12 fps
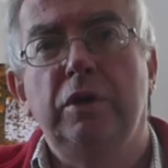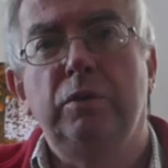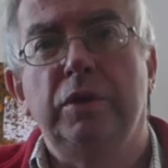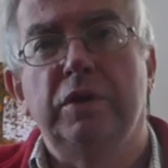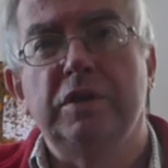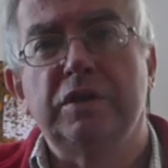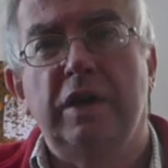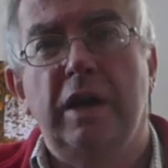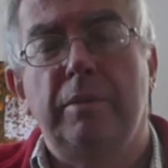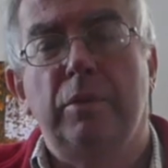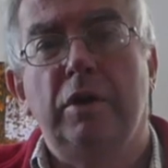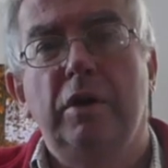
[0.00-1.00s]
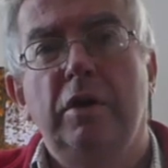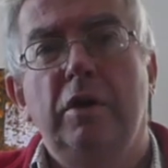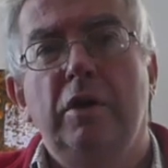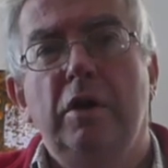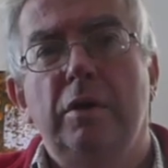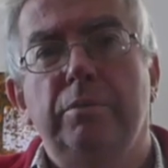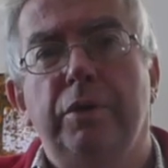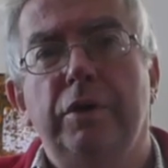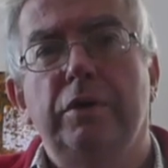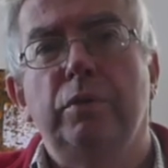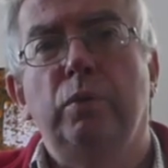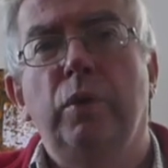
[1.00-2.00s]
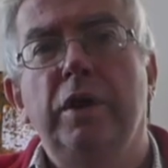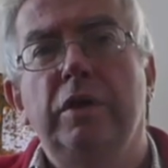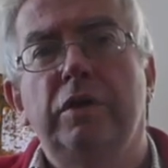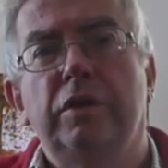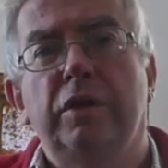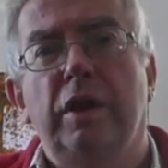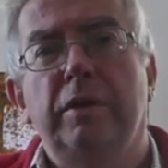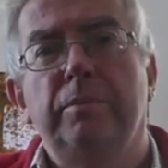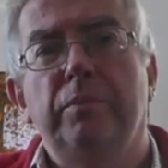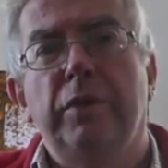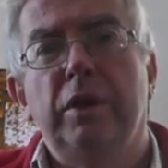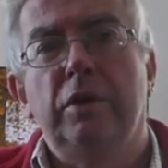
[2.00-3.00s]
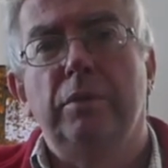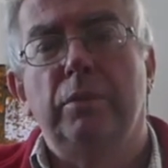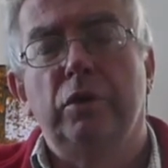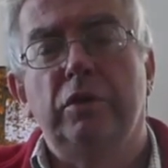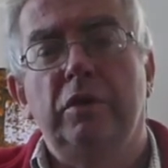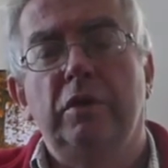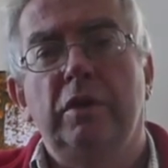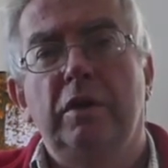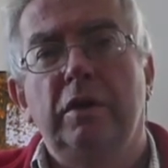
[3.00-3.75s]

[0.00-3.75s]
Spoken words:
with this camera, but with modern